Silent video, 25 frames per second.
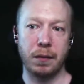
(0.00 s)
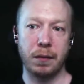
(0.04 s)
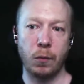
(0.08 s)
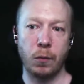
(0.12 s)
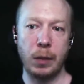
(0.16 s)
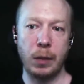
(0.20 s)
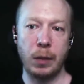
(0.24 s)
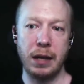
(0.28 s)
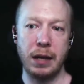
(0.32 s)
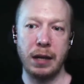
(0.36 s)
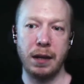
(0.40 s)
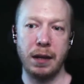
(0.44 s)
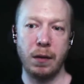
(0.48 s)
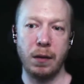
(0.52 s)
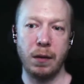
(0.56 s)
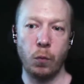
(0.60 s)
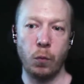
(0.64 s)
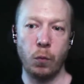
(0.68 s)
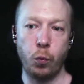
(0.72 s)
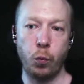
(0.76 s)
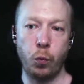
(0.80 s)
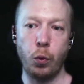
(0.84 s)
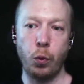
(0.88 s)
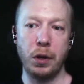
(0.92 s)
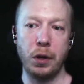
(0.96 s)
we
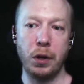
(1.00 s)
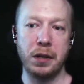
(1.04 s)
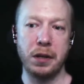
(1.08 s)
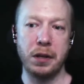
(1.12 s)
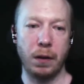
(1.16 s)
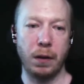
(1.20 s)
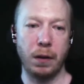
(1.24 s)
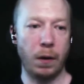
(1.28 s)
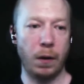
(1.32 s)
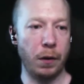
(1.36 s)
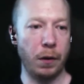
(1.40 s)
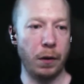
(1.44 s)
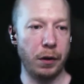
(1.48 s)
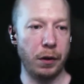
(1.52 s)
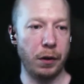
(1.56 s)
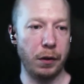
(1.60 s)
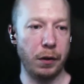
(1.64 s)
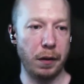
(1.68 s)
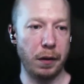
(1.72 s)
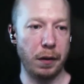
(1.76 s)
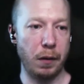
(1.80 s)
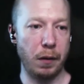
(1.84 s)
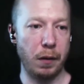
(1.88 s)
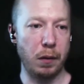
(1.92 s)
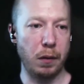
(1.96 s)
would
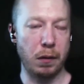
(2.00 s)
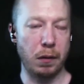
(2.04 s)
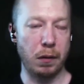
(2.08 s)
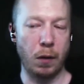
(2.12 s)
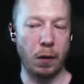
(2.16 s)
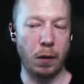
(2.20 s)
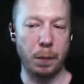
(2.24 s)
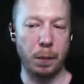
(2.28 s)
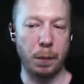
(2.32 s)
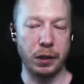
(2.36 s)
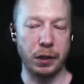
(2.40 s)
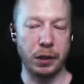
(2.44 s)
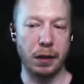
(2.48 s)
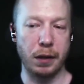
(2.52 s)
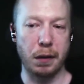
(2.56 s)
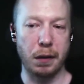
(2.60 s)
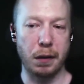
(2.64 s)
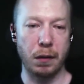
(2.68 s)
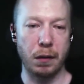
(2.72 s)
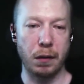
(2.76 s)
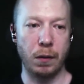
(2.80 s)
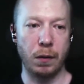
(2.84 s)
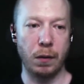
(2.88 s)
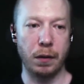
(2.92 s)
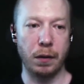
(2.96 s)
honor those
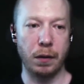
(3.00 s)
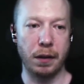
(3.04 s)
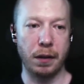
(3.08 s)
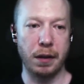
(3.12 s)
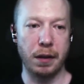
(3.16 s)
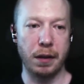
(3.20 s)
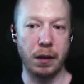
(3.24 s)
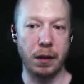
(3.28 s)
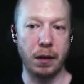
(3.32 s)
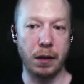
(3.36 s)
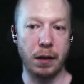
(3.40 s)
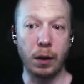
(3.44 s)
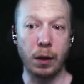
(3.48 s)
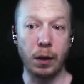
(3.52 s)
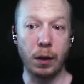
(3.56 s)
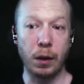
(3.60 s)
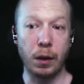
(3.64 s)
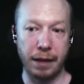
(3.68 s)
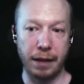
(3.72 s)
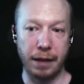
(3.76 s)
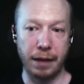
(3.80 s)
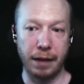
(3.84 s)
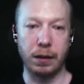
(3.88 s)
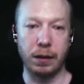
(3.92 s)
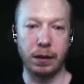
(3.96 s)
options on the hook
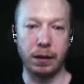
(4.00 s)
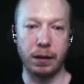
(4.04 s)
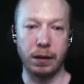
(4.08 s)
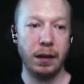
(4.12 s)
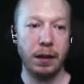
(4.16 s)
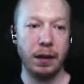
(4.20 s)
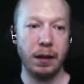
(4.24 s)
level,